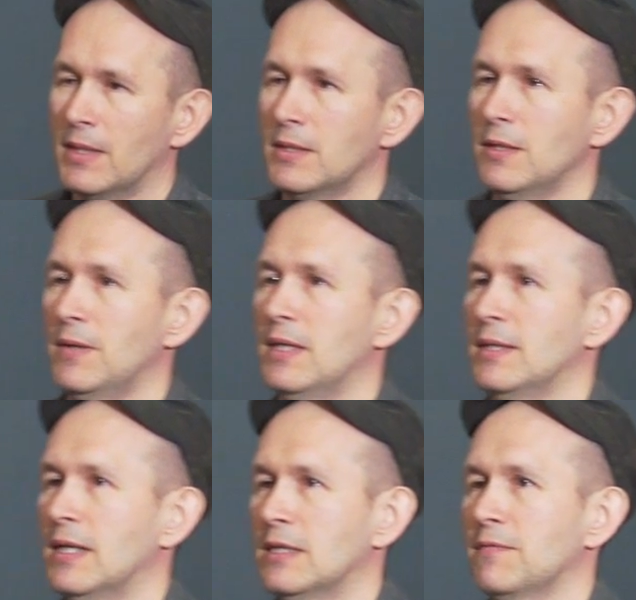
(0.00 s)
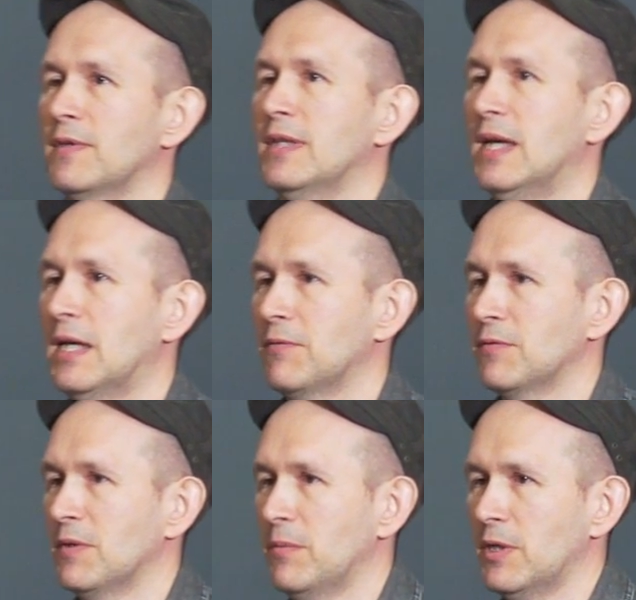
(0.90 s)
So at the end of the day,
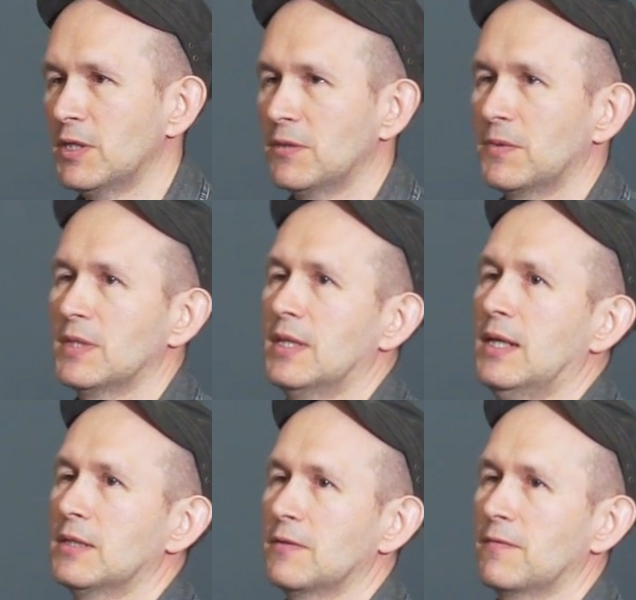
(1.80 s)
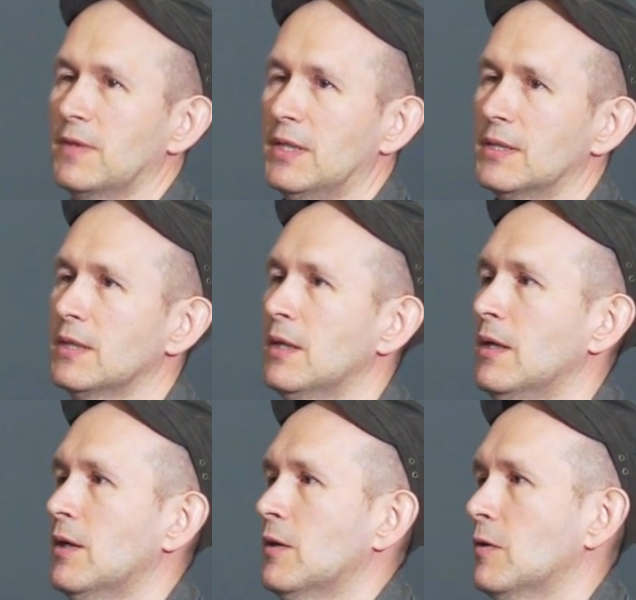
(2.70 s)
we merge the results of this
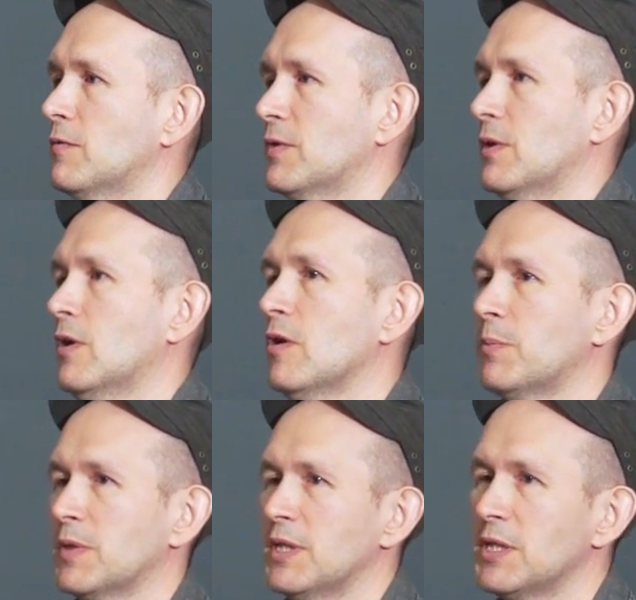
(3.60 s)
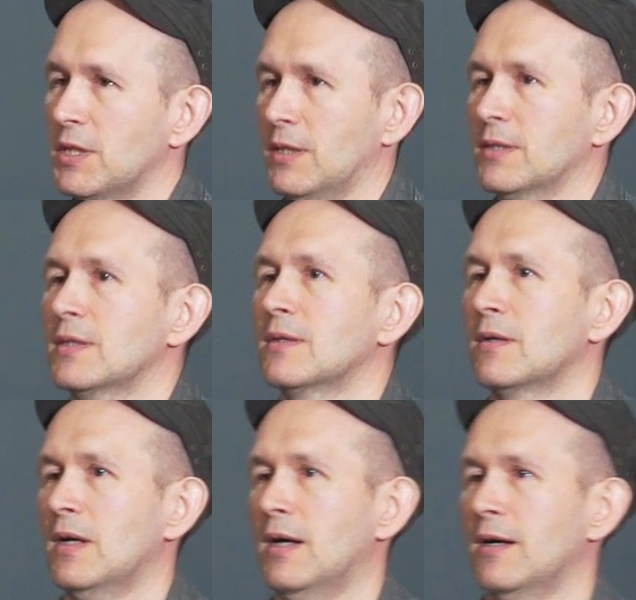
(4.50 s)
over all partitions.
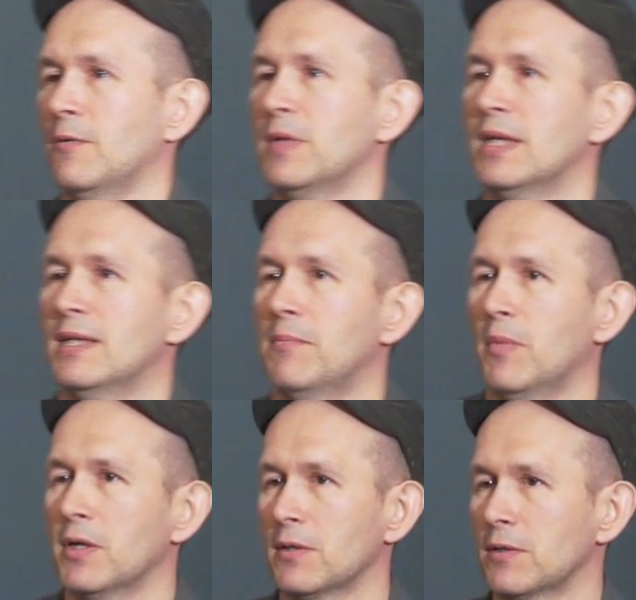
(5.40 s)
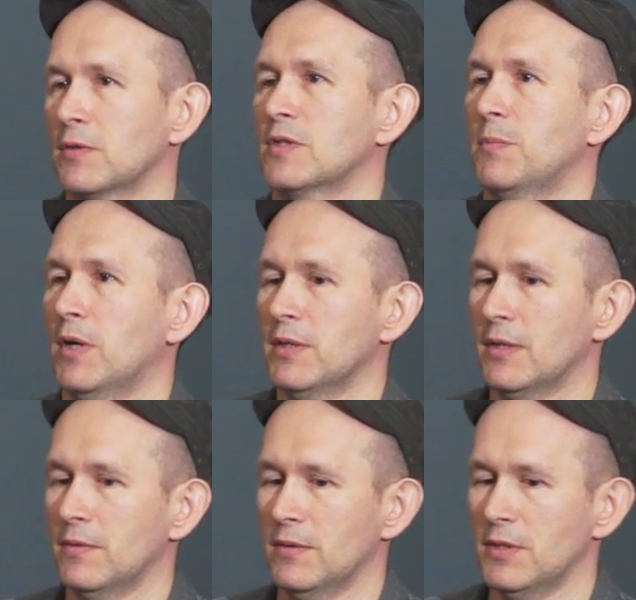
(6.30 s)
We get the model
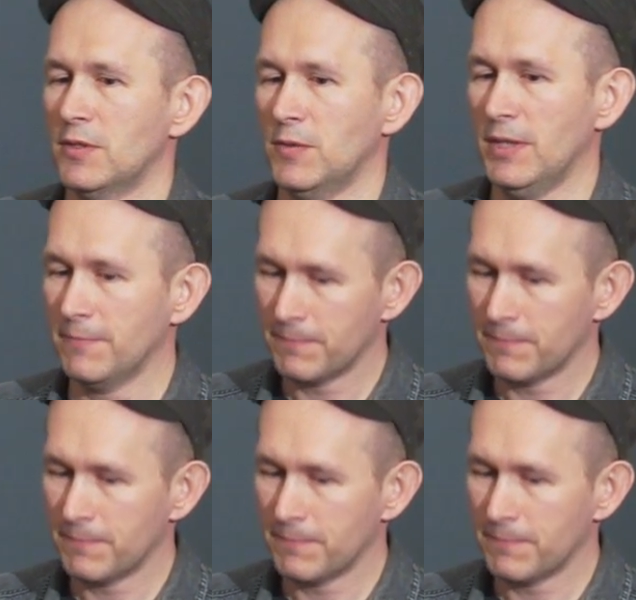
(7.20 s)
corresponding to this tree.